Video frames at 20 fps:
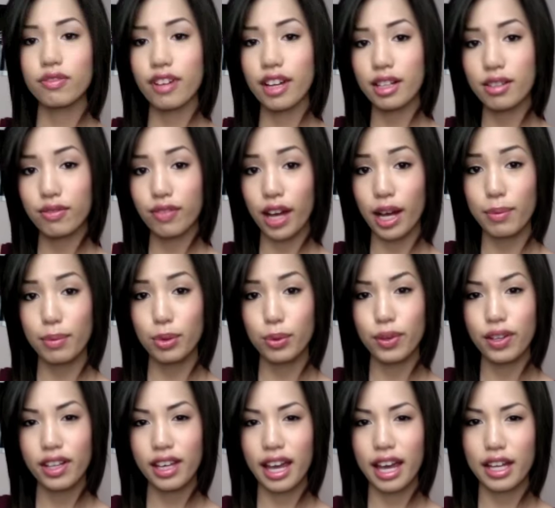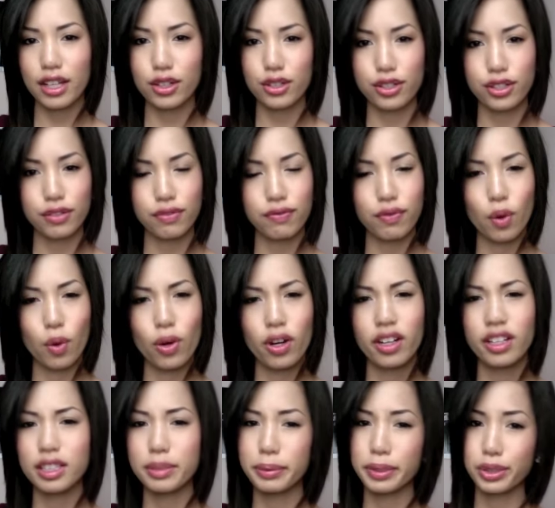Find Fiberwig at your
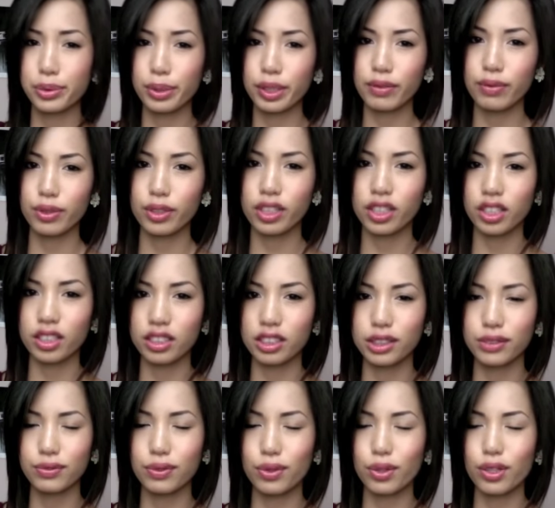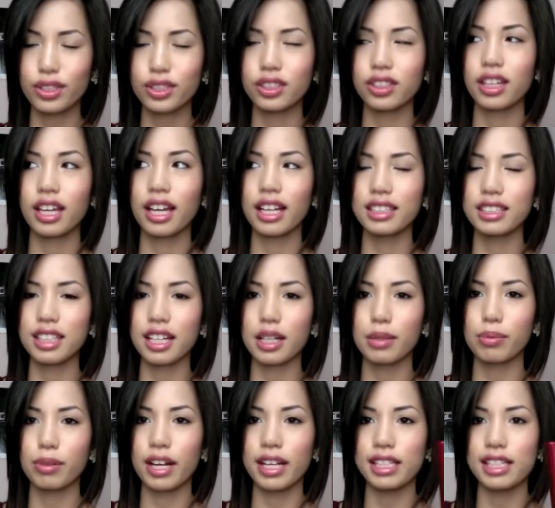Sephora. It's about $24 at Sephora, so yeah, it's kind
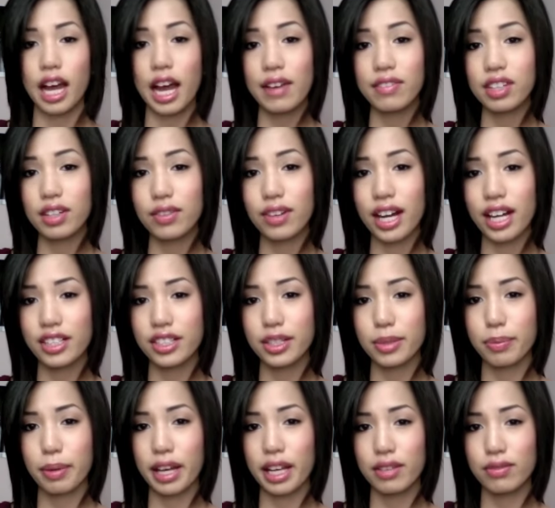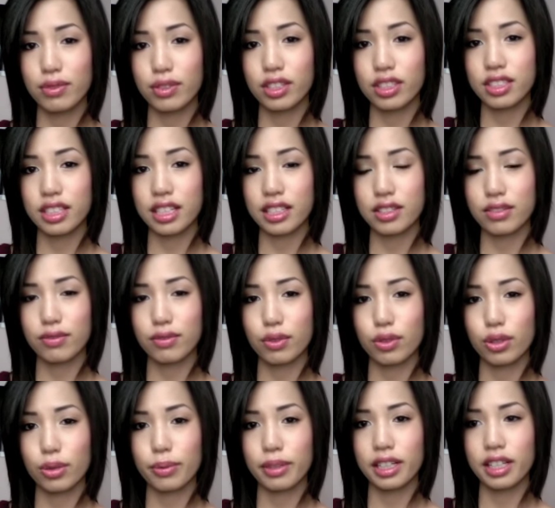of pricey. I've never actually paid for this at
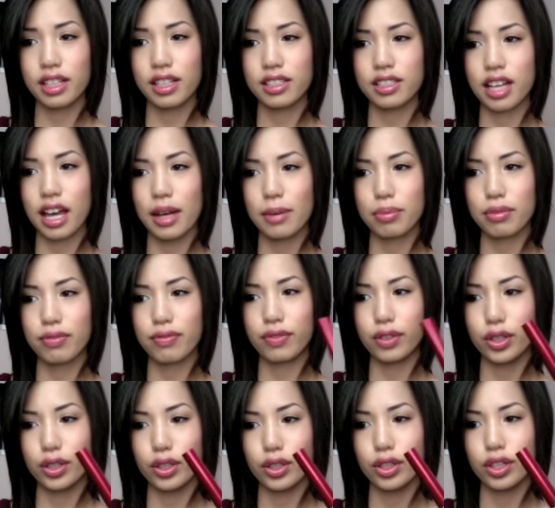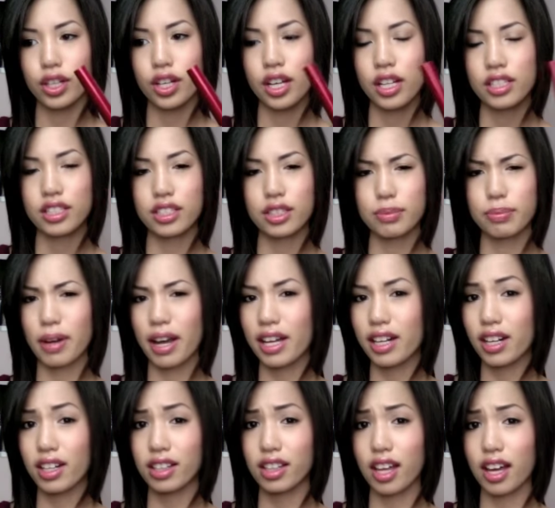Sephora because I prefer to just buy
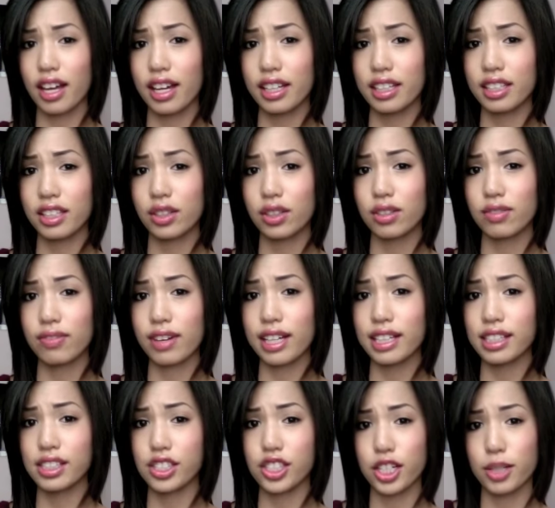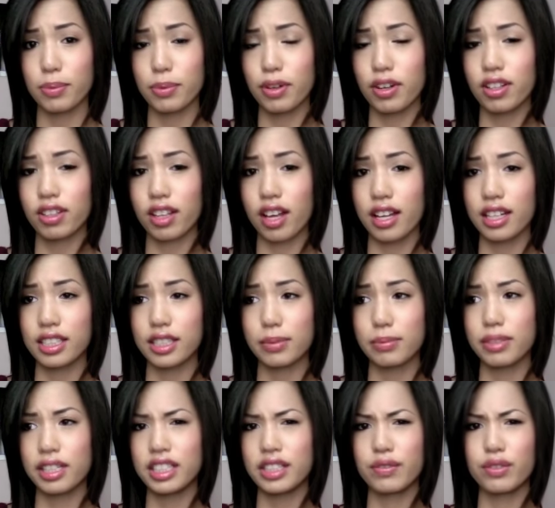it online. You can find it cheaper online
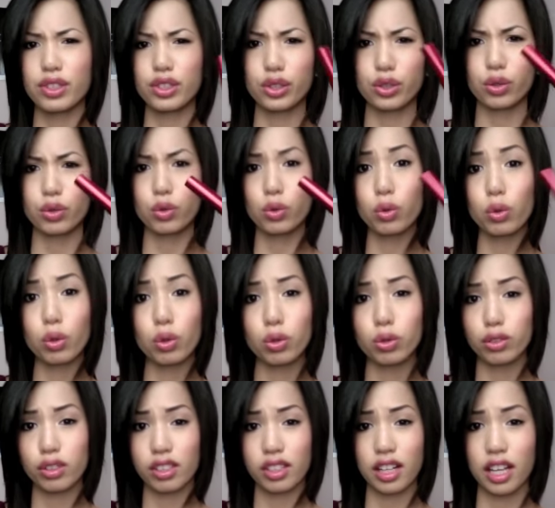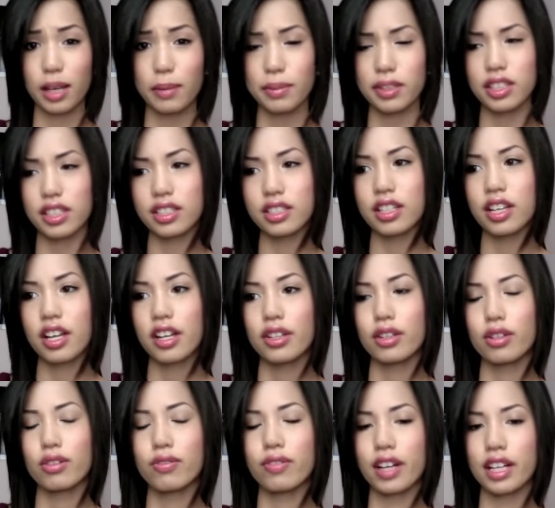sometimes. If you just Google the name of this,
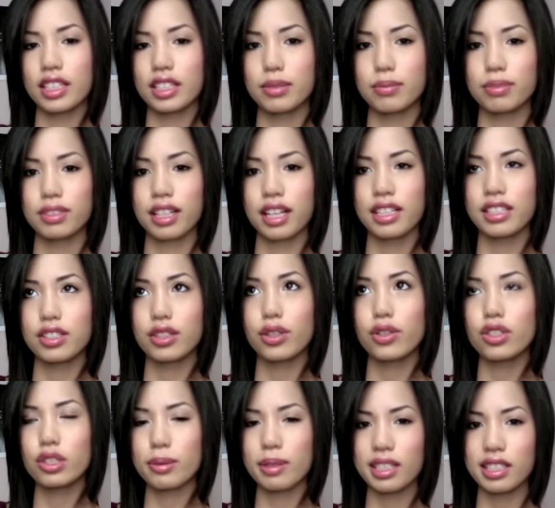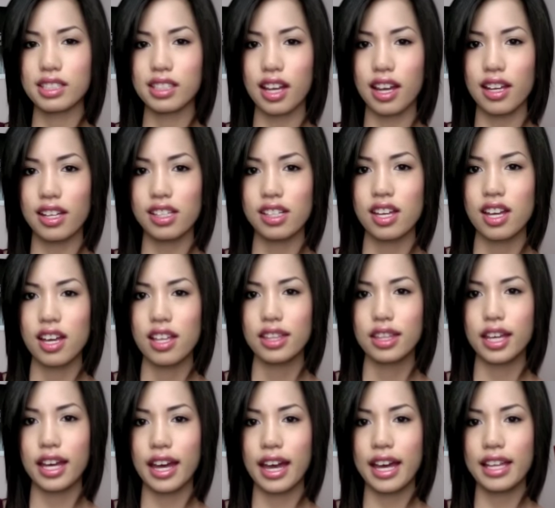you'll find some sites. There used to be a site
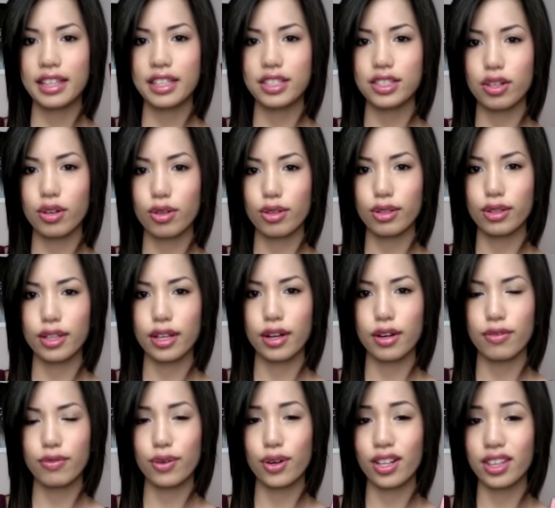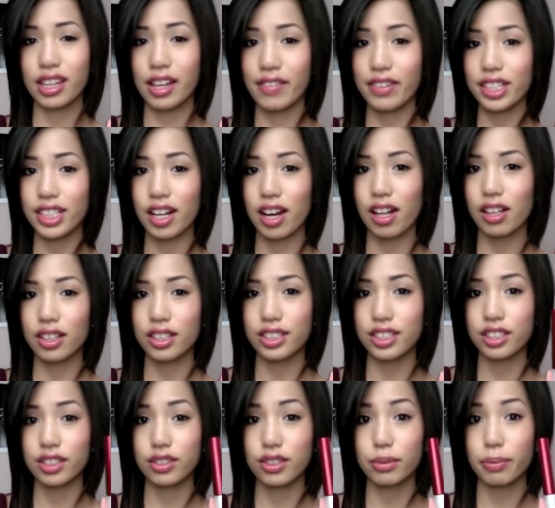that had this on there for $11, and
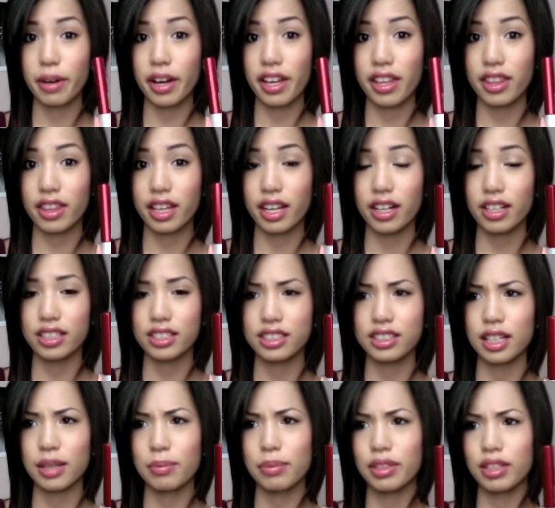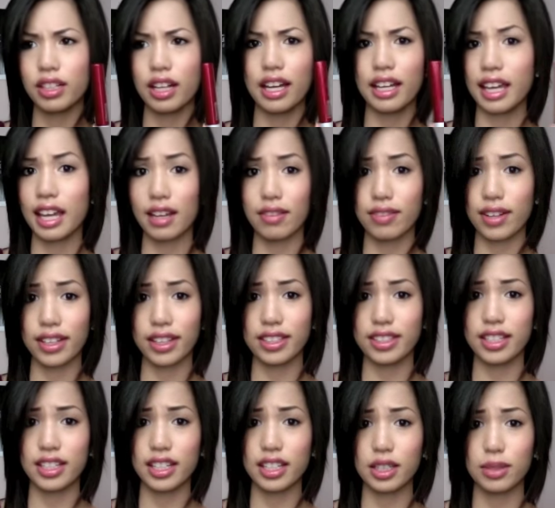I used to buy it there instead, but I can't find the
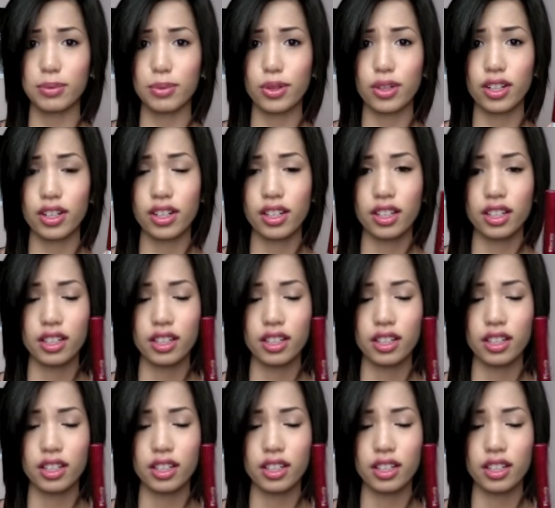site anymore.